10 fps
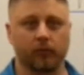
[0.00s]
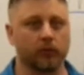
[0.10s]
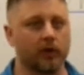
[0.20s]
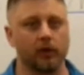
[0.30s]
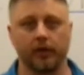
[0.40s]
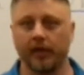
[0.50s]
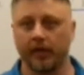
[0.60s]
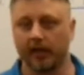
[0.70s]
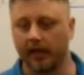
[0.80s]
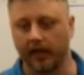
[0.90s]

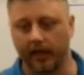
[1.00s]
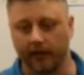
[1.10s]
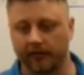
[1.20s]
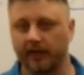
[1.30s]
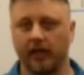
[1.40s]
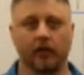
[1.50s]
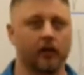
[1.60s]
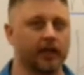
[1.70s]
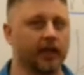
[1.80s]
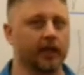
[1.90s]
rowing and ski
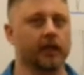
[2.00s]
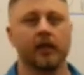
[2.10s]
erging.